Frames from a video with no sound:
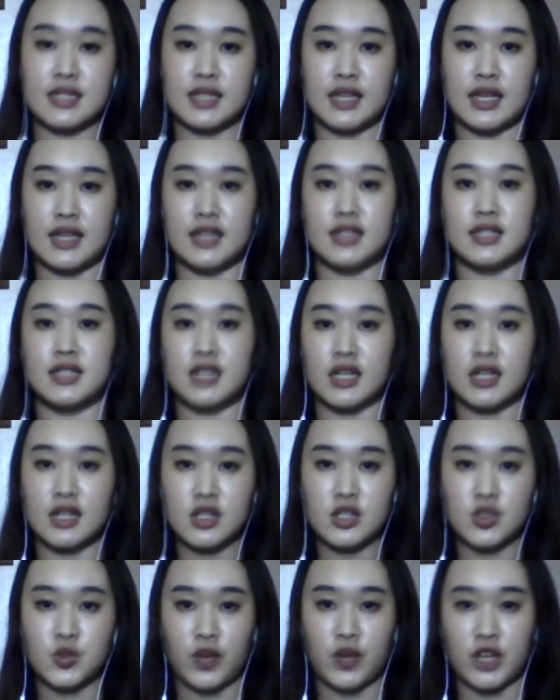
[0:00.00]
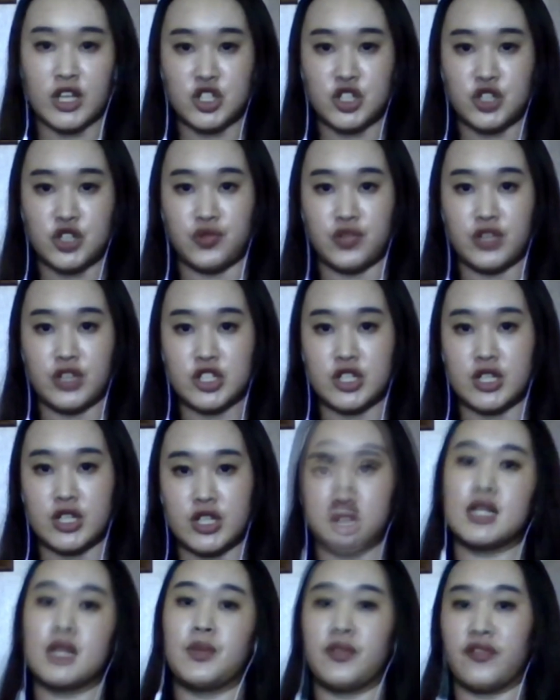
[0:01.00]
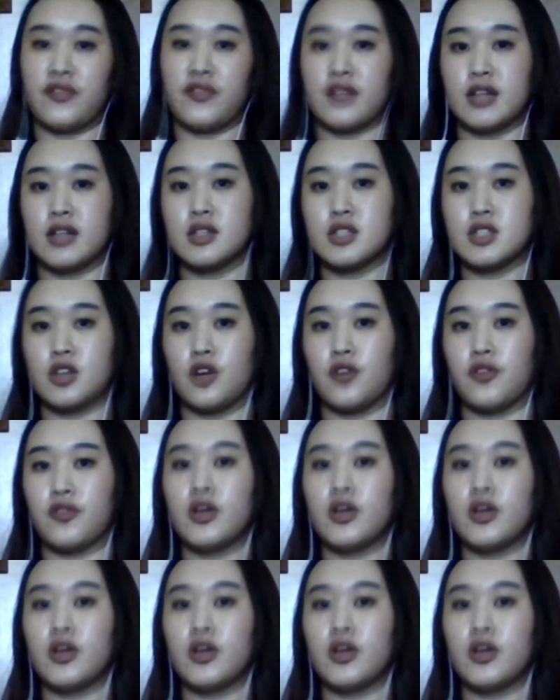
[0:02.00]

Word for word: in singles when she reached the semifinals of